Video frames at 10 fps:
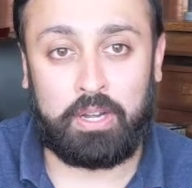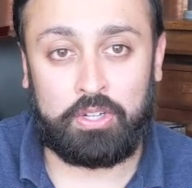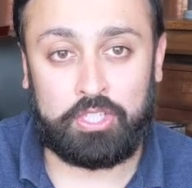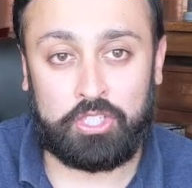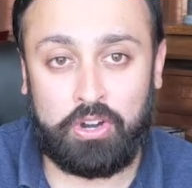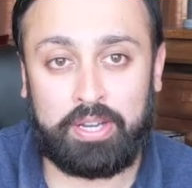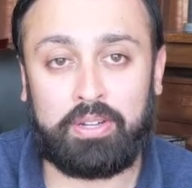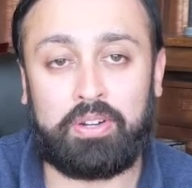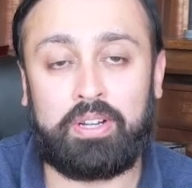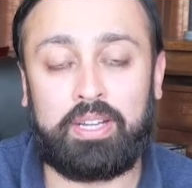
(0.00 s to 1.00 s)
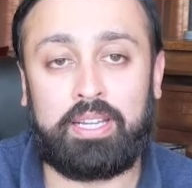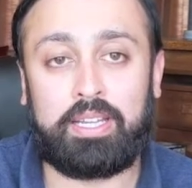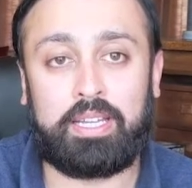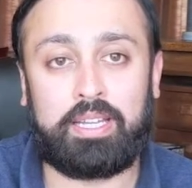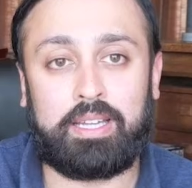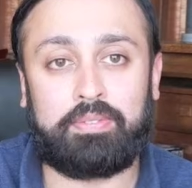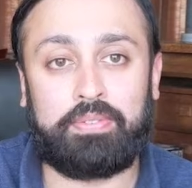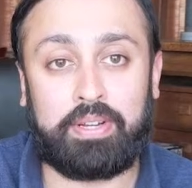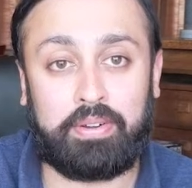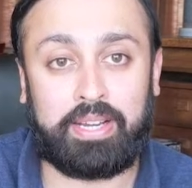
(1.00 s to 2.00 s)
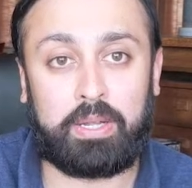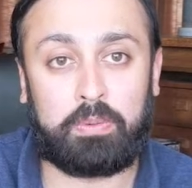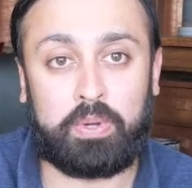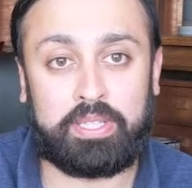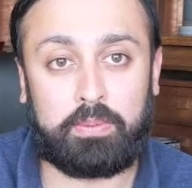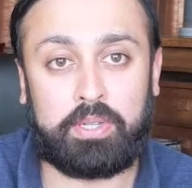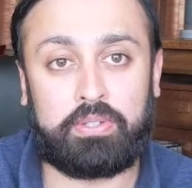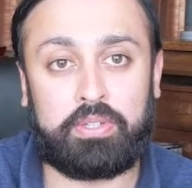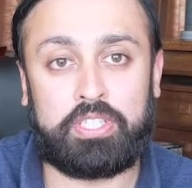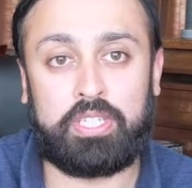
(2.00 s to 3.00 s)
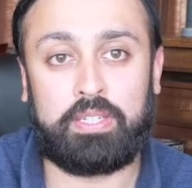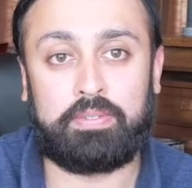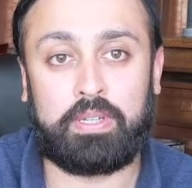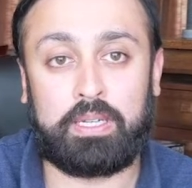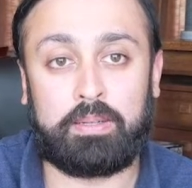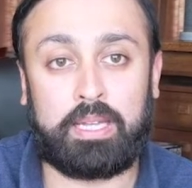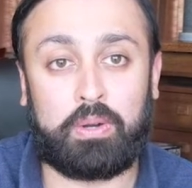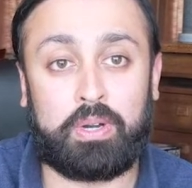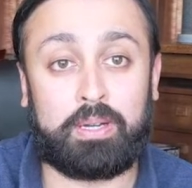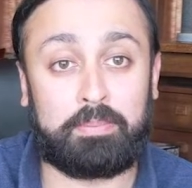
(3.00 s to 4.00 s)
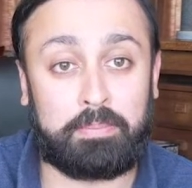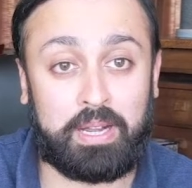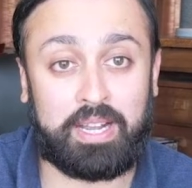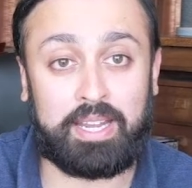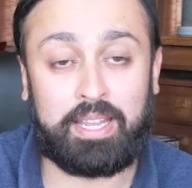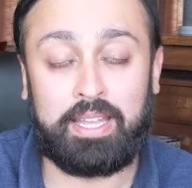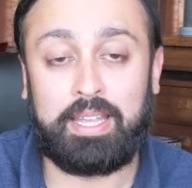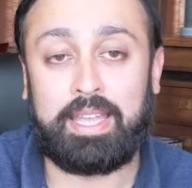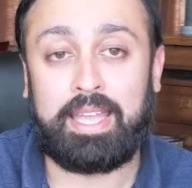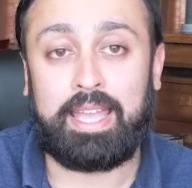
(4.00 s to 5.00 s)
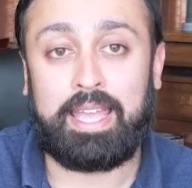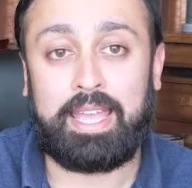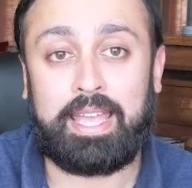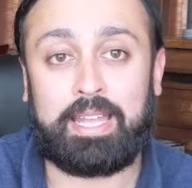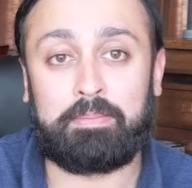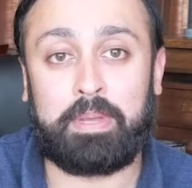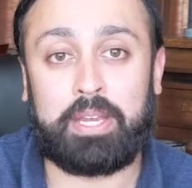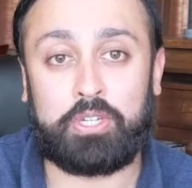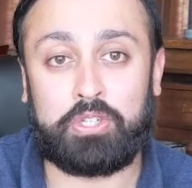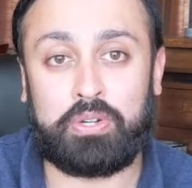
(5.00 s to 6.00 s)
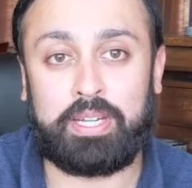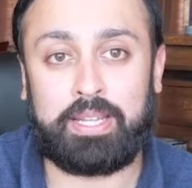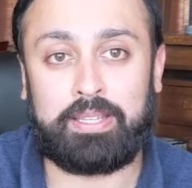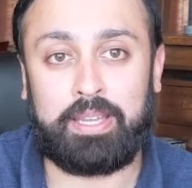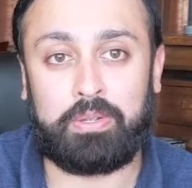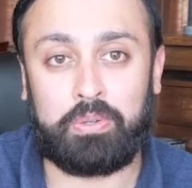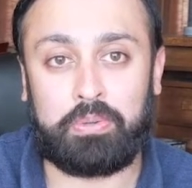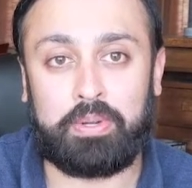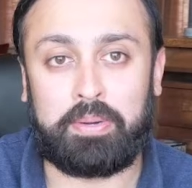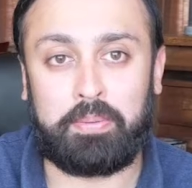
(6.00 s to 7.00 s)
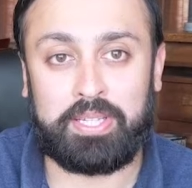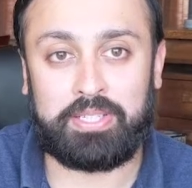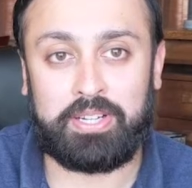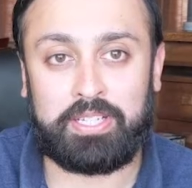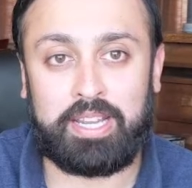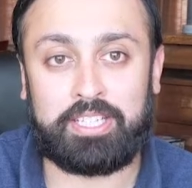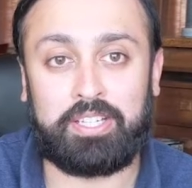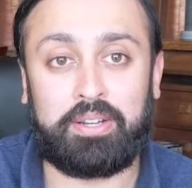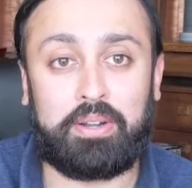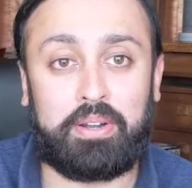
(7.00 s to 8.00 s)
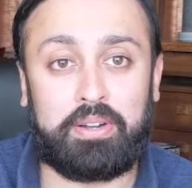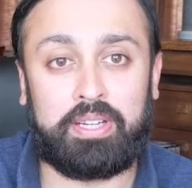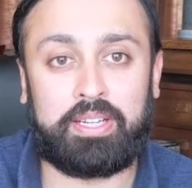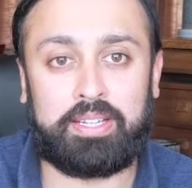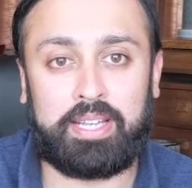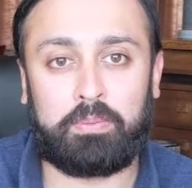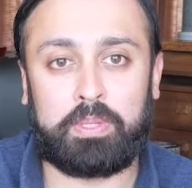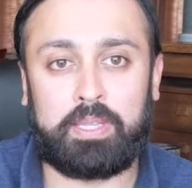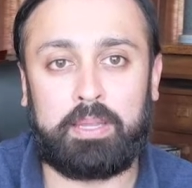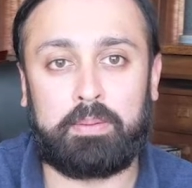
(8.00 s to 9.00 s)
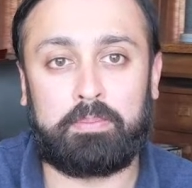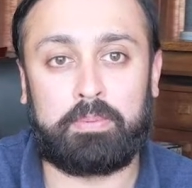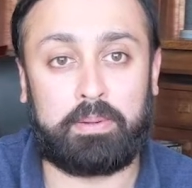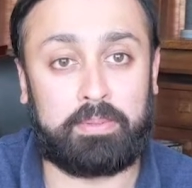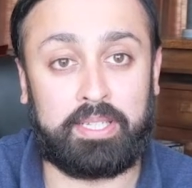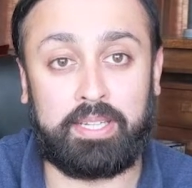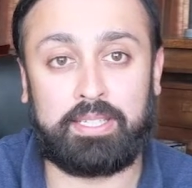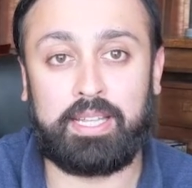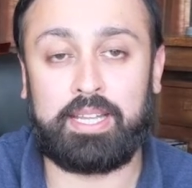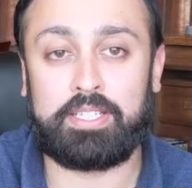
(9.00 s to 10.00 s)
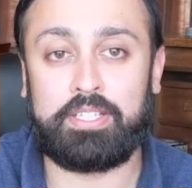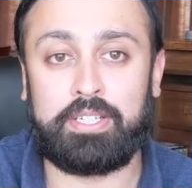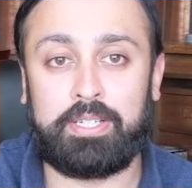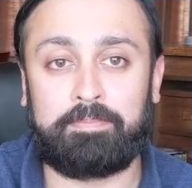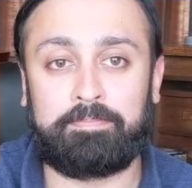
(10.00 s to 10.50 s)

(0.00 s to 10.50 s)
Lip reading: starting early, figuring out what they want to achieve or buy, and make sure that they do their research actually earlier than what they probably did last year.